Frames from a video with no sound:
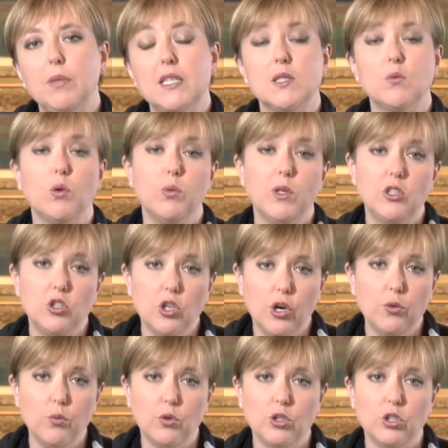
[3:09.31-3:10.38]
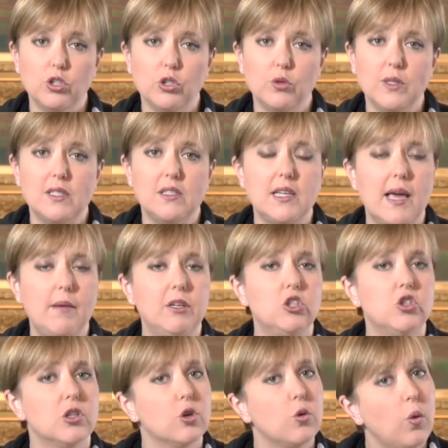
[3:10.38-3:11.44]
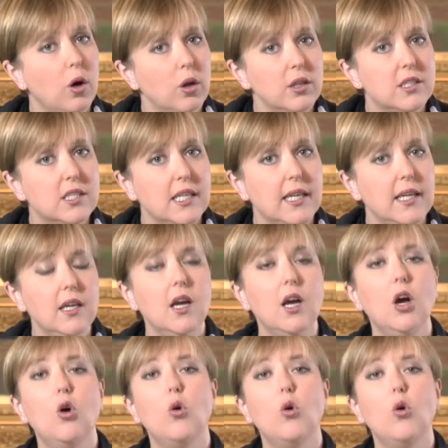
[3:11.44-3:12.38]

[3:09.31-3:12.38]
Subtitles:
because what we don't want to do is damage the quality